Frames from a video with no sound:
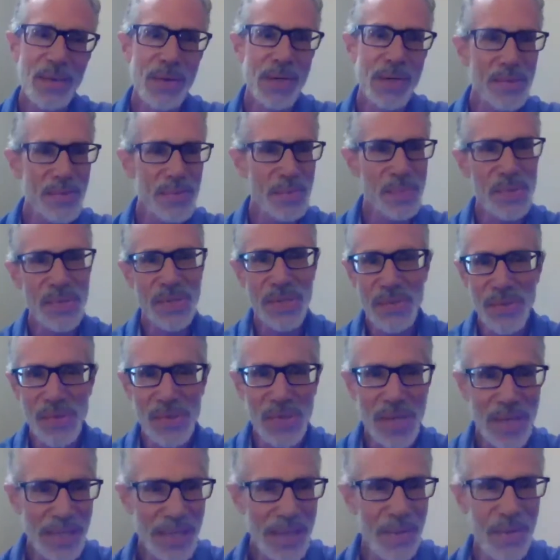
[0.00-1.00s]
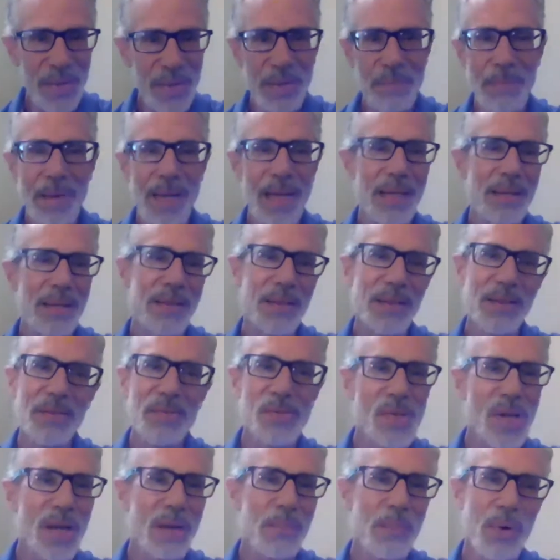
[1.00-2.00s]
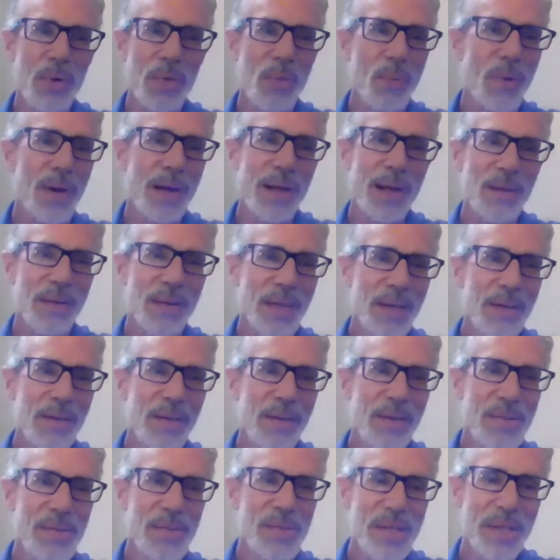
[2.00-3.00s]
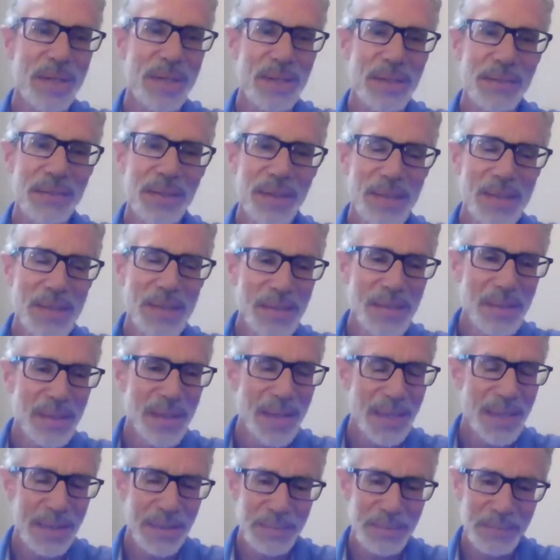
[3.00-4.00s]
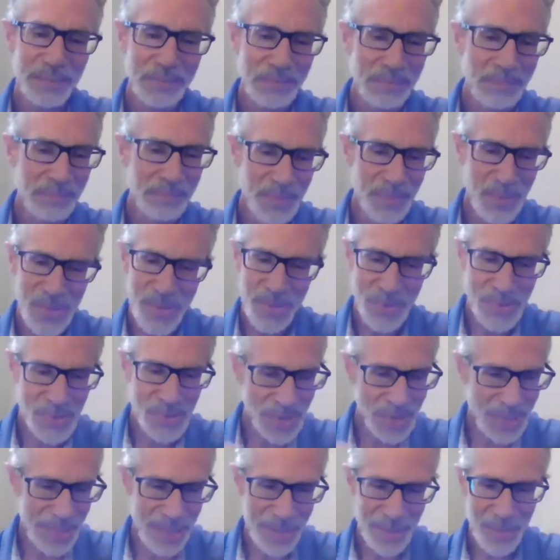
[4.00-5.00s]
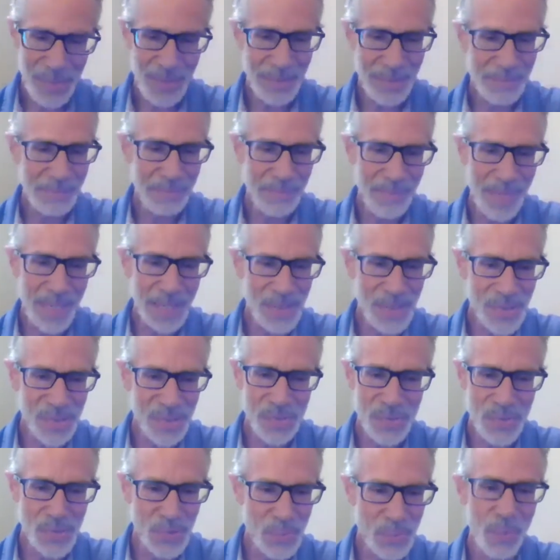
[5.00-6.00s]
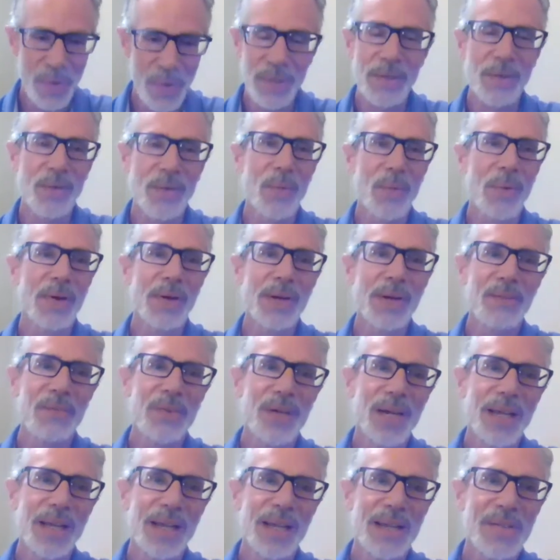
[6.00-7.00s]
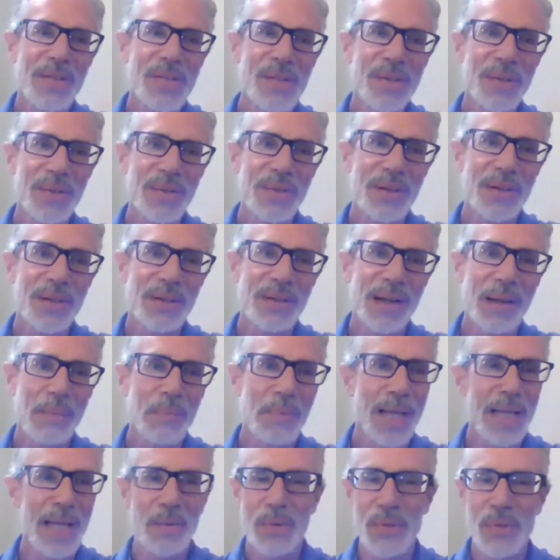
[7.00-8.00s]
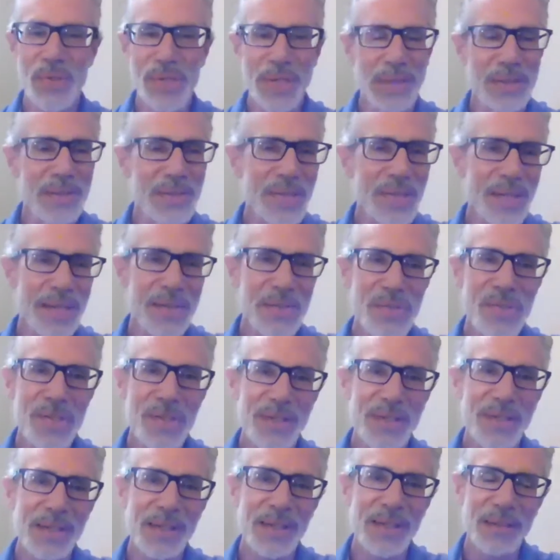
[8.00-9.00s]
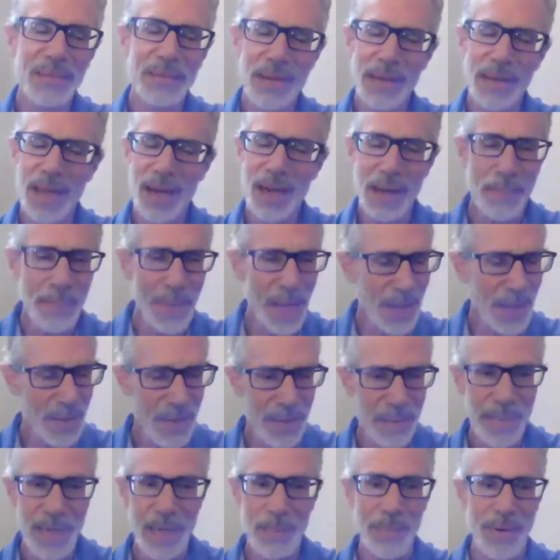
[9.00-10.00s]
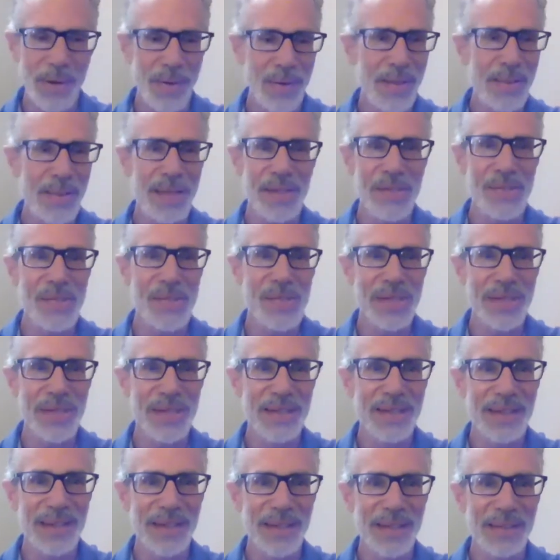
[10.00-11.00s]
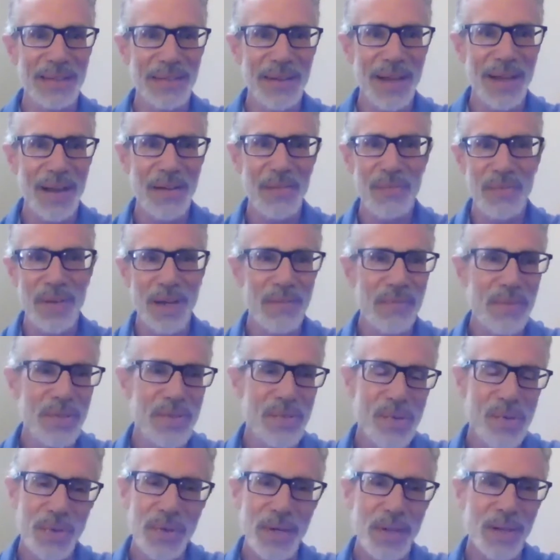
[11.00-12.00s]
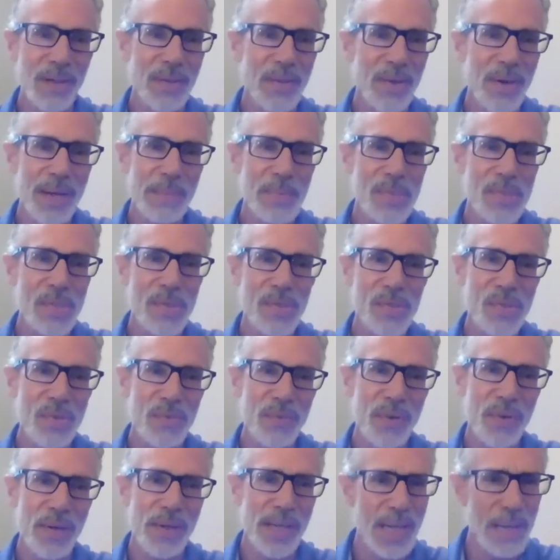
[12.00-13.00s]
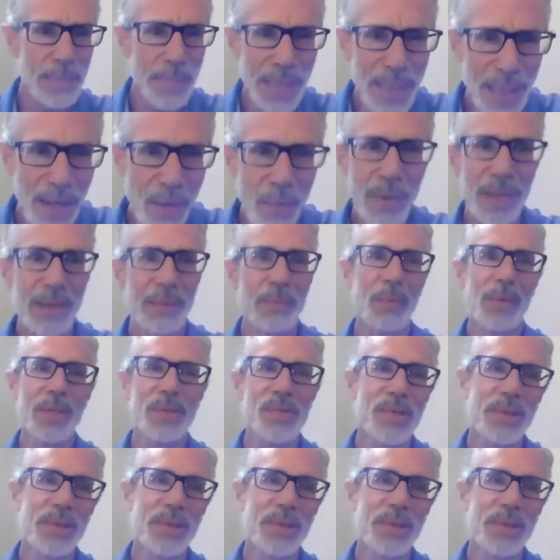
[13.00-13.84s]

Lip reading: And it's students like you that made the job worthwhile. It's students like you that made us just want to go to work every day. So I'm glad we're still in touch, and I'm honored to be a part of this. And I've enjoyed all your episodes so far. Keep it going, would you?